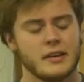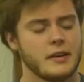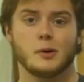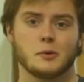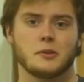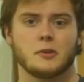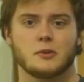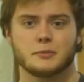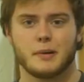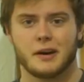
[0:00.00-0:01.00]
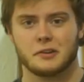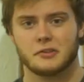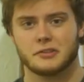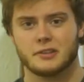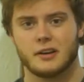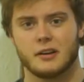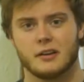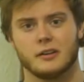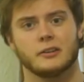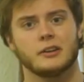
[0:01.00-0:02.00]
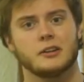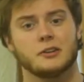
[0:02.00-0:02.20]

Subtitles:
Both of those models are